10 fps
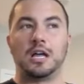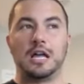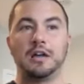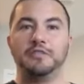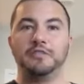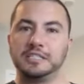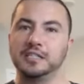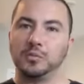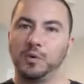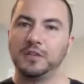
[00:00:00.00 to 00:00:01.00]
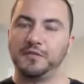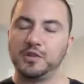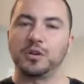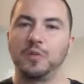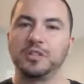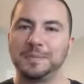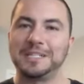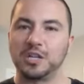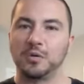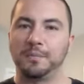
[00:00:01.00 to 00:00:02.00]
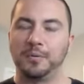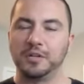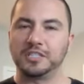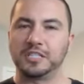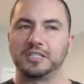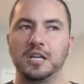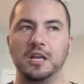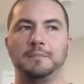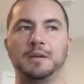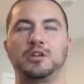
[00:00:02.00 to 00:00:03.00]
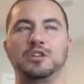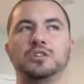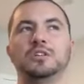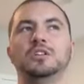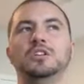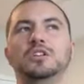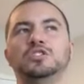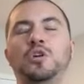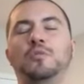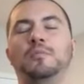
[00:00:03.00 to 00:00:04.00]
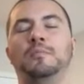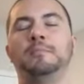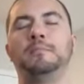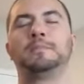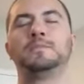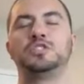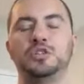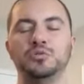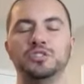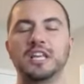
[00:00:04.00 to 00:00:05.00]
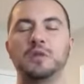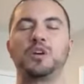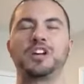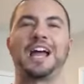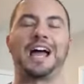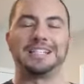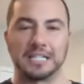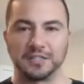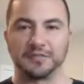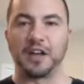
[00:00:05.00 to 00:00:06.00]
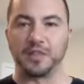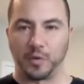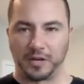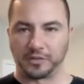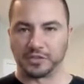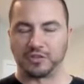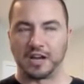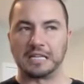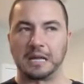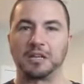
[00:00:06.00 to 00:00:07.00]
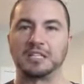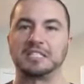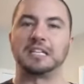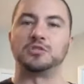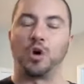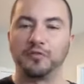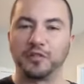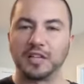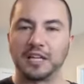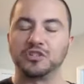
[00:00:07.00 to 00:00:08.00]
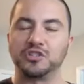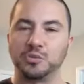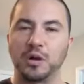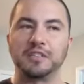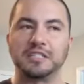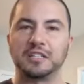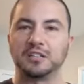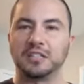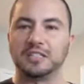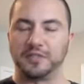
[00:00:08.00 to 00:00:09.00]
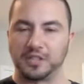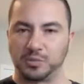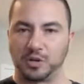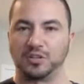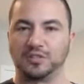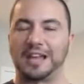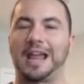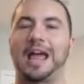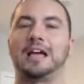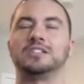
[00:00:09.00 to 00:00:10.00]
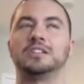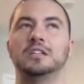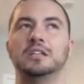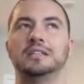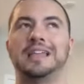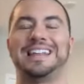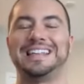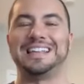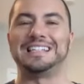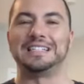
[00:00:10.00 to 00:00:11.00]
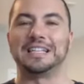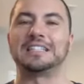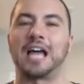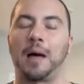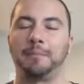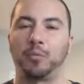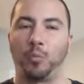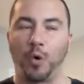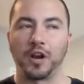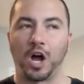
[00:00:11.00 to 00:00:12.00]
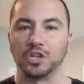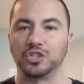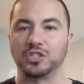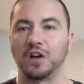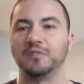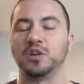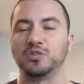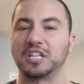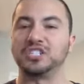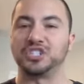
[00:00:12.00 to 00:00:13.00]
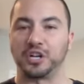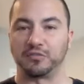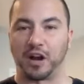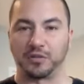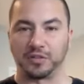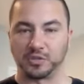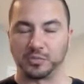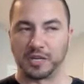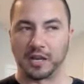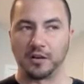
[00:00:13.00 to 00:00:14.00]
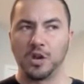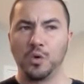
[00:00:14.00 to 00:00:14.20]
every single one of you are going to be so important because, so Tuesday, we're going to identify the winners, right? I'm going to send offer letters to every single individual that is in the top 100 of those that shared RHINO this weekend,